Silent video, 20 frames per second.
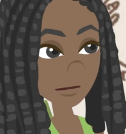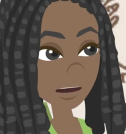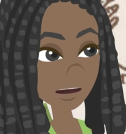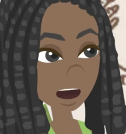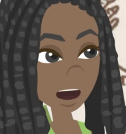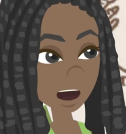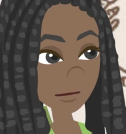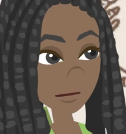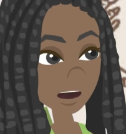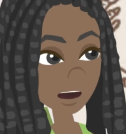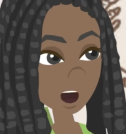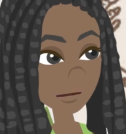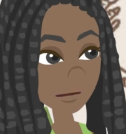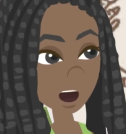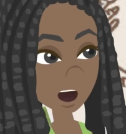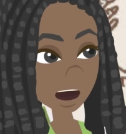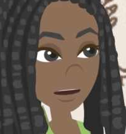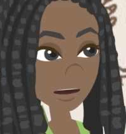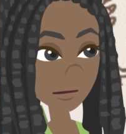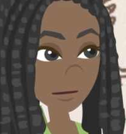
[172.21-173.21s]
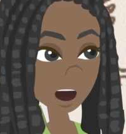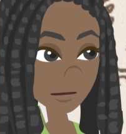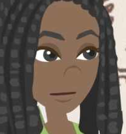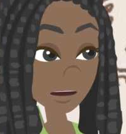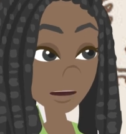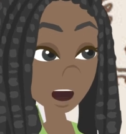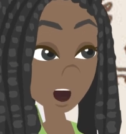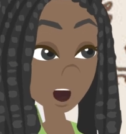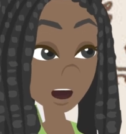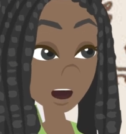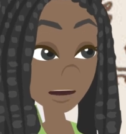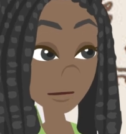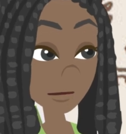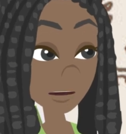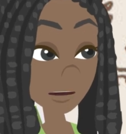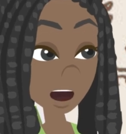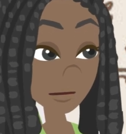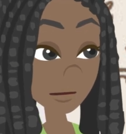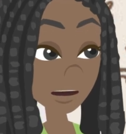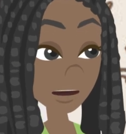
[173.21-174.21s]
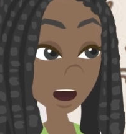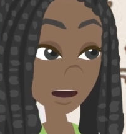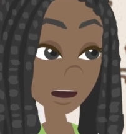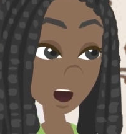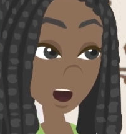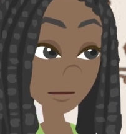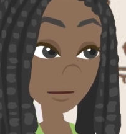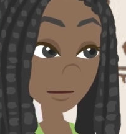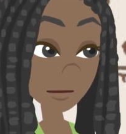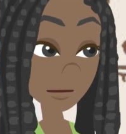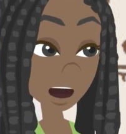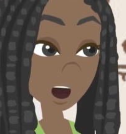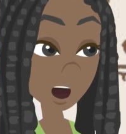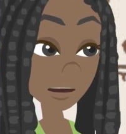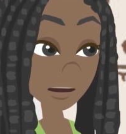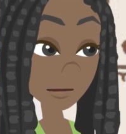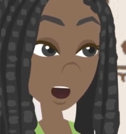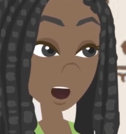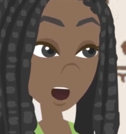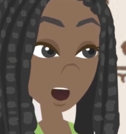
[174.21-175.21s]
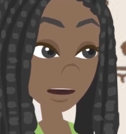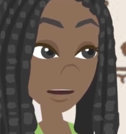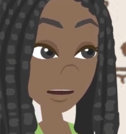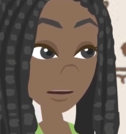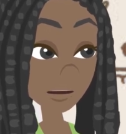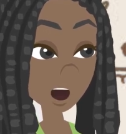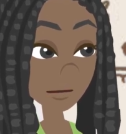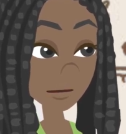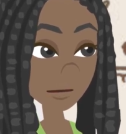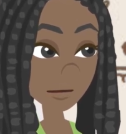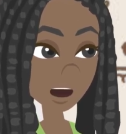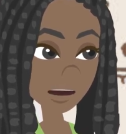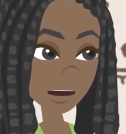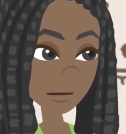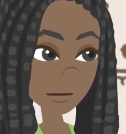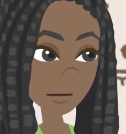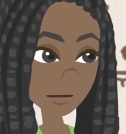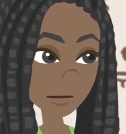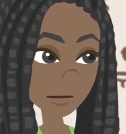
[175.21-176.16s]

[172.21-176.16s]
plants like moss and ferns also use spores for reproduction.